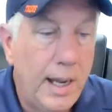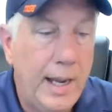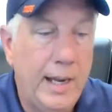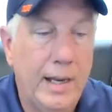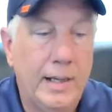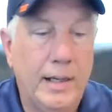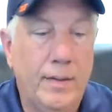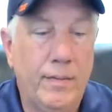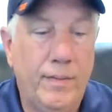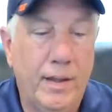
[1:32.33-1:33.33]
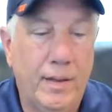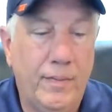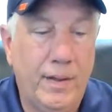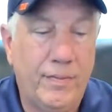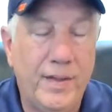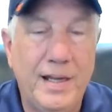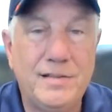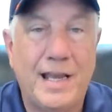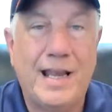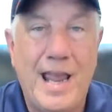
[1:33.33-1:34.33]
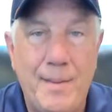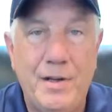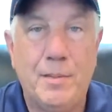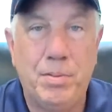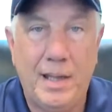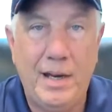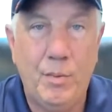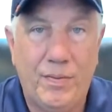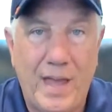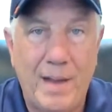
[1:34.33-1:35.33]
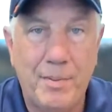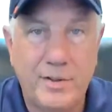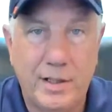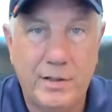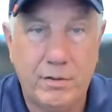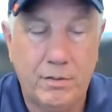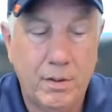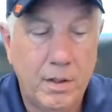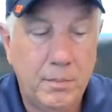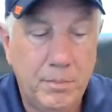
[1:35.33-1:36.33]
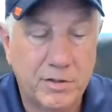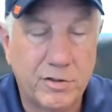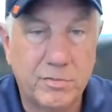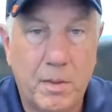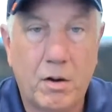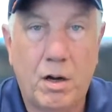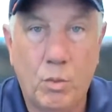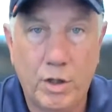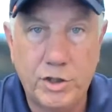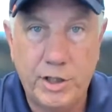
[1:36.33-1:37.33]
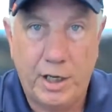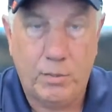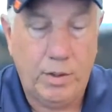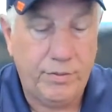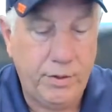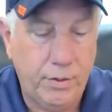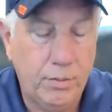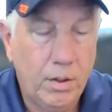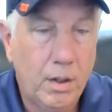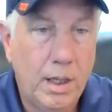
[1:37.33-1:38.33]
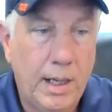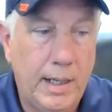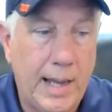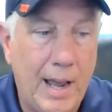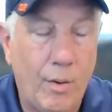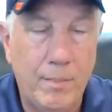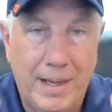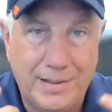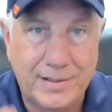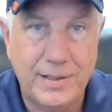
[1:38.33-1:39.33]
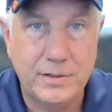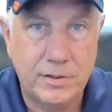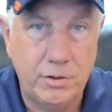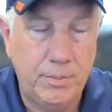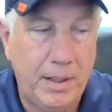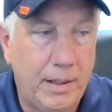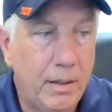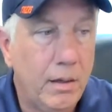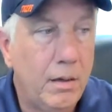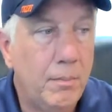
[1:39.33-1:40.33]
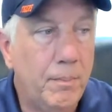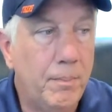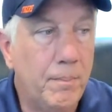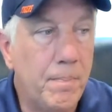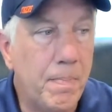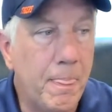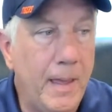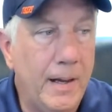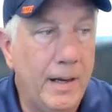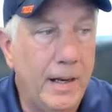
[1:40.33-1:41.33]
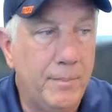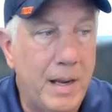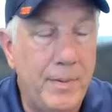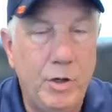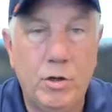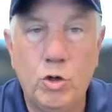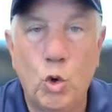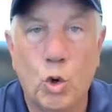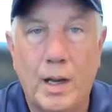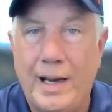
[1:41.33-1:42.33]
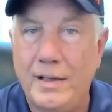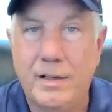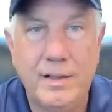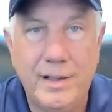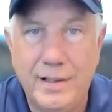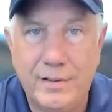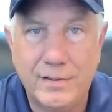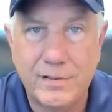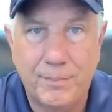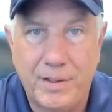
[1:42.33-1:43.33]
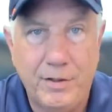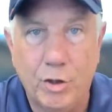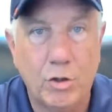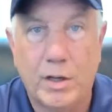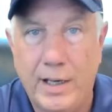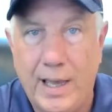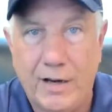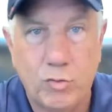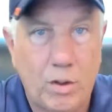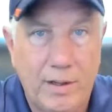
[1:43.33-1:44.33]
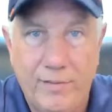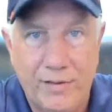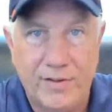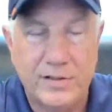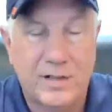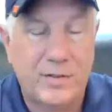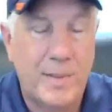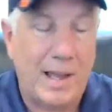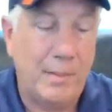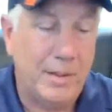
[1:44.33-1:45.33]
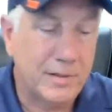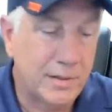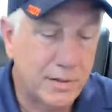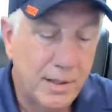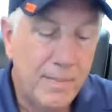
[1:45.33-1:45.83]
And the things that came into play with that particular business model, I want to share with you and how it made sense to me. And maybe you can correlate into something you're looking at as well, even if it's not the pallet business.